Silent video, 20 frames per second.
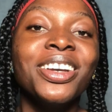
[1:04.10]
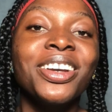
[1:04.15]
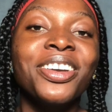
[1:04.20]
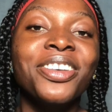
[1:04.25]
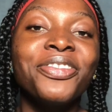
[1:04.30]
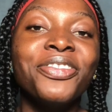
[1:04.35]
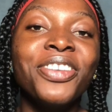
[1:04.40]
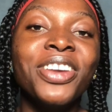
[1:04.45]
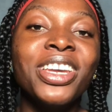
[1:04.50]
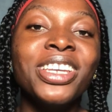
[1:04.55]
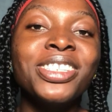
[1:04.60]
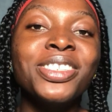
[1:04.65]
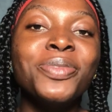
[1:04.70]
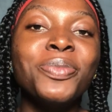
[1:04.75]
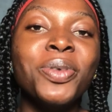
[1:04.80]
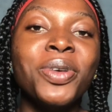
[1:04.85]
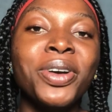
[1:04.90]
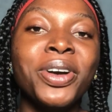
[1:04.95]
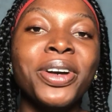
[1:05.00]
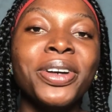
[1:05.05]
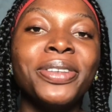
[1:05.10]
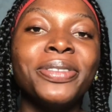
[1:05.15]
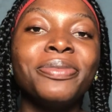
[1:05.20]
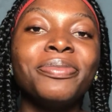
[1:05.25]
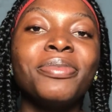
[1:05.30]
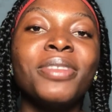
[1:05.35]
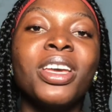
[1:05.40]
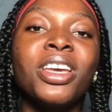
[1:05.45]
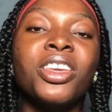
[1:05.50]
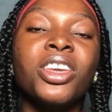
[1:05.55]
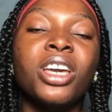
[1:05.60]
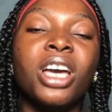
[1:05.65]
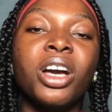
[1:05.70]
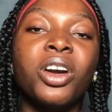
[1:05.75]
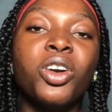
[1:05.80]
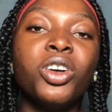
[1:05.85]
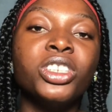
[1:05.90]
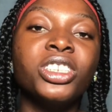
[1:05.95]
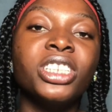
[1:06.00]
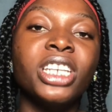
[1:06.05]
Facebook. You
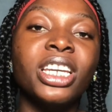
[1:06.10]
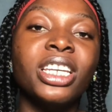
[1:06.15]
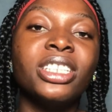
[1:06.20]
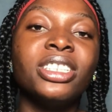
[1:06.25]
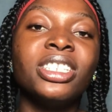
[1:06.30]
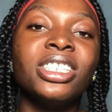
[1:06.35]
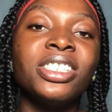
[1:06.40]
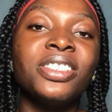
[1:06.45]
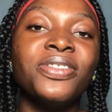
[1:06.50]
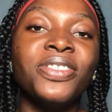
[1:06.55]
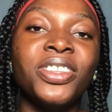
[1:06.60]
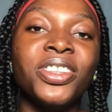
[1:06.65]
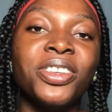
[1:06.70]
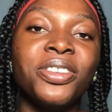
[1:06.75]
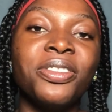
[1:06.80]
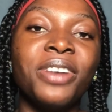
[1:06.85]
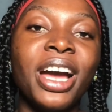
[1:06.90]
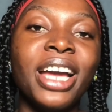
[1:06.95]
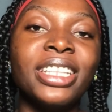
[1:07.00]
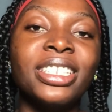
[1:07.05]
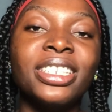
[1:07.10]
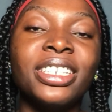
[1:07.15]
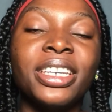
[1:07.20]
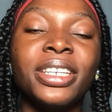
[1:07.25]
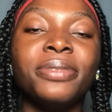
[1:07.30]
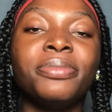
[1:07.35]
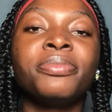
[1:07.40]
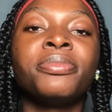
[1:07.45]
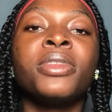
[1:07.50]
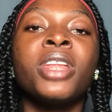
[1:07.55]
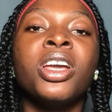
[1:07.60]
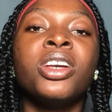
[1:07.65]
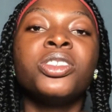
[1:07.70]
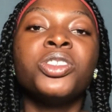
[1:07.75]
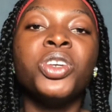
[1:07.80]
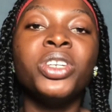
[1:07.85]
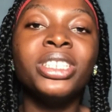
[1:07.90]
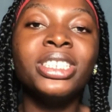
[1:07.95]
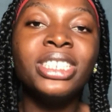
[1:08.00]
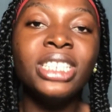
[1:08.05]
can go check this video right here.
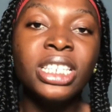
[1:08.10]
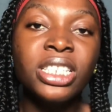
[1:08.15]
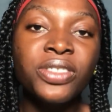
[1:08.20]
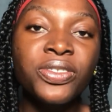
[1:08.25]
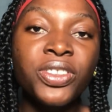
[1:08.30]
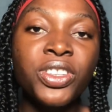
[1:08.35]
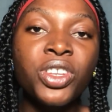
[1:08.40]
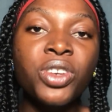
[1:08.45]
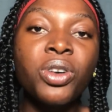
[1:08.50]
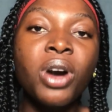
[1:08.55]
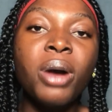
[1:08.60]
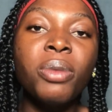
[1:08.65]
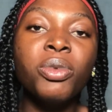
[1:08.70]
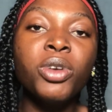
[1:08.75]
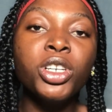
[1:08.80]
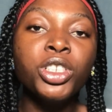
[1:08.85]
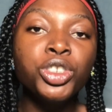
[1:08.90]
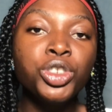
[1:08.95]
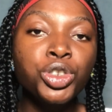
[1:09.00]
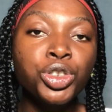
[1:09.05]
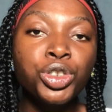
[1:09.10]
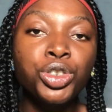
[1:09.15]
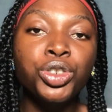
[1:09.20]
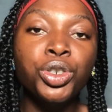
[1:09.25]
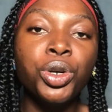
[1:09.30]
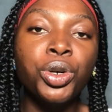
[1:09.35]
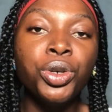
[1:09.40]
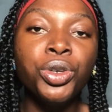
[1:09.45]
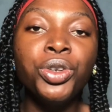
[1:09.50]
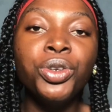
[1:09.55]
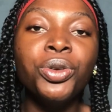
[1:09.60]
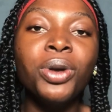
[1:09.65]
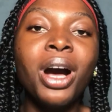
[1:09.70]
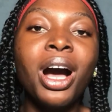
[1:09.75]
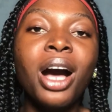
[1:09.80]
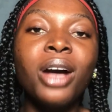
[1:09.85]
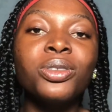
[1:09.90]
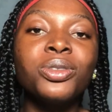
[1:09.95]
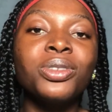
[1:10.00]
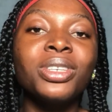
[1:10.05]
So in this video, I'm going to show you
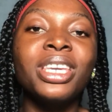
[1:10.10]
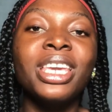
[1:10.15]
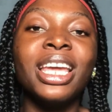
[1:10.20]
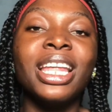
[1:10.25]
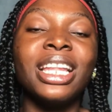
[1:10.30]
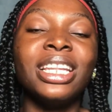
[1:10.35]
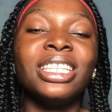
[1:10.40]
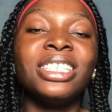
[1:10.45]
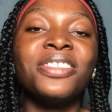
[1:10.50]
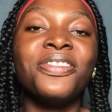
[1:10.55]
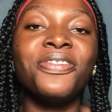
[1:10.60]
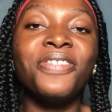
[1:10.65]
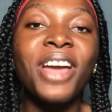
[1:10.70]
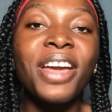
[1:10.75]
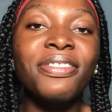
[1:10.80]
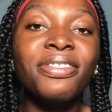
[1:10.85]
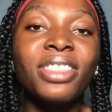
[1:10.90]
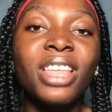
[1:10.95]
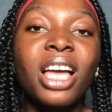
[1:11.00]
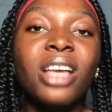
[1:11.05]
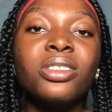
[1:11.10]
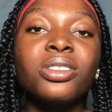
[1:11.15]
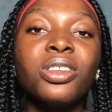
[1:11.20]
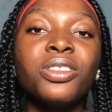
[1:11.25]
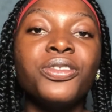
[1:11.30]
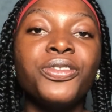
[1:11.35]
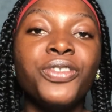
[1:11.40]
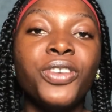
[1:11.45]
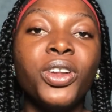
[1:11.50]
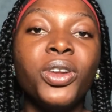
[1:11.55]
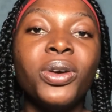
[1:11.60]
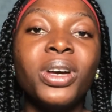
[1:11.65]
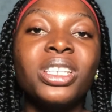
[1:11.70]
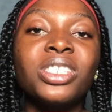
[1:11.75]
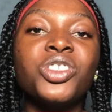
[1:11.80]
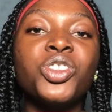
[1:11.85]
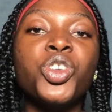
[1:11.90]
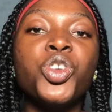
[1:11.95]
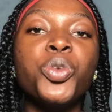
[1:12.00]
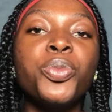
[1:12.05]
how to get at least 5,000
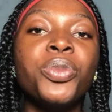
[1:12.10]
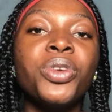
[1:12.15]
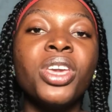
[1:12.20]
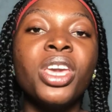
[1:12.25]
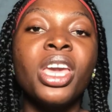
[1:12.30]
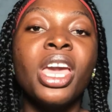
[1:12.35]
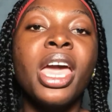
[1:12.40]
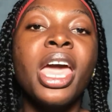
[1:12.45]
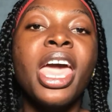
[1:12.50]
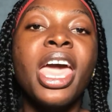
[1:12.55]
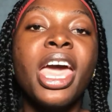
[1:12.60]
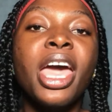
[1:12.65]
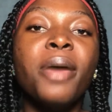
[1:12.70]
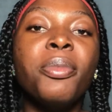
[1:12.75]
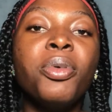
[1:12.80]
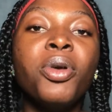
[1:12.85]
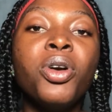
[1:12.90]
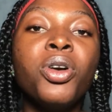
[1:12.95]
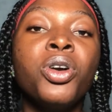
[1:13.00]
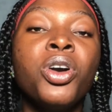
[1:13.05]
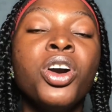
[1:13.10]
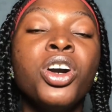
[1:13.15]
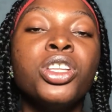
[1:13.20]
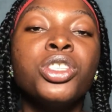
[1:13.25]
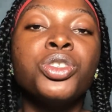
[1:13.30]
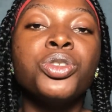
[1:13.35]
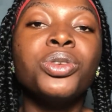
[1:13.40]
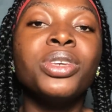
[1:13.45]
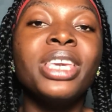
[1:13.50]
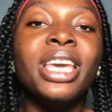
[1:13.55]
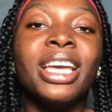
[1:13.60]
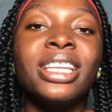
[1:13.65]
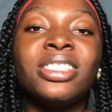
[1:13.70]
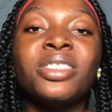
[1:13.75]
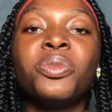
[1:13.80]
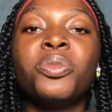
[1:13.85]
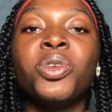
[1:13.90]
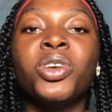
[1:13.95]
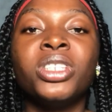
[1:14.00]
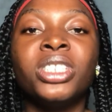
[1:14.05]
followers so you'll be able to
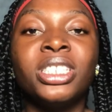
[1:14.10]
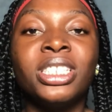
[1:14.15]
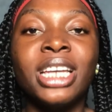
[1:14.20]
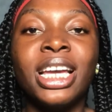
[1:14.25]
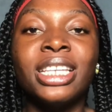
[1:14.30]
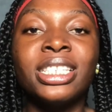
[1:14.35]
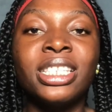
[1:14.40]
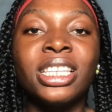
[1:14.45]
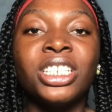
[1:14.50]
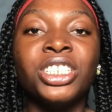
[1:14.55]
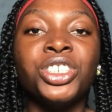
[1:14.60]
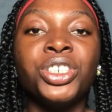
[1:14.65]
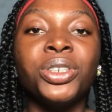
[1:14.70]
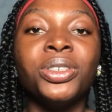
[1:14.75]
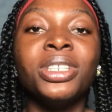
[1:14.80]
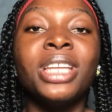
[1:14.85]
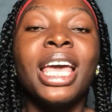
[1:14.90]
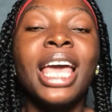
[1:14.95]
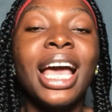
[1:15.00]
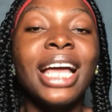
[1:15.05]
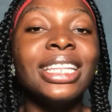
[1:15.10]
get monetization.